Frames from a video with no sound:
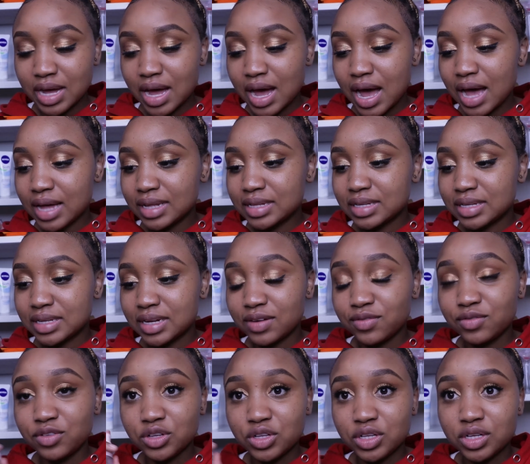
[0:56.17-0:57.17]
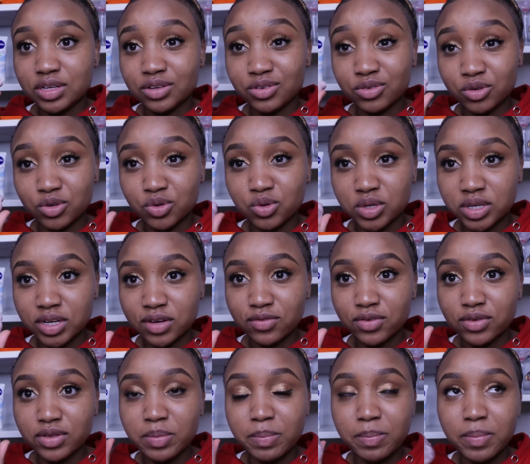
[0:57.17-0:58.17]
As in, I've used rose water for
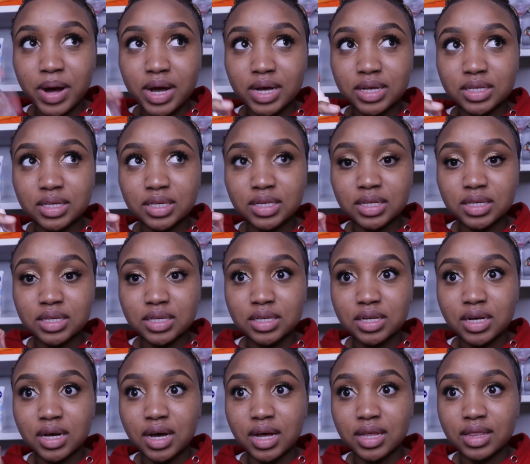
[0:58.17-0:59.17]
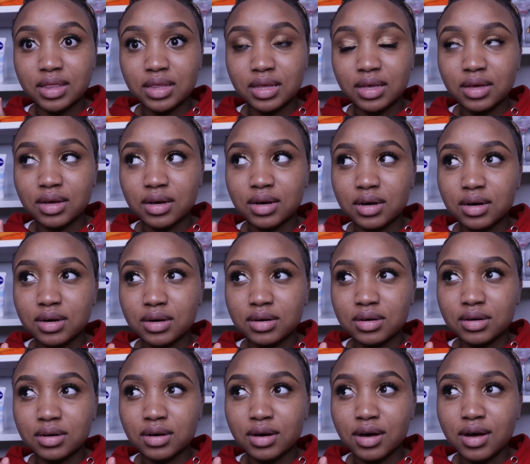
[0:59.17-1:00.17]
the past, I think,
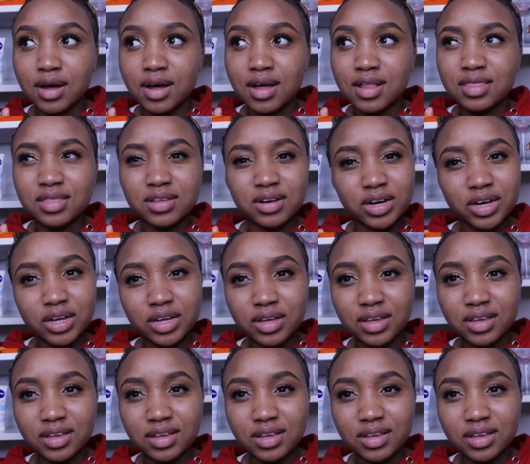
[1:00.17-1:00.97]
three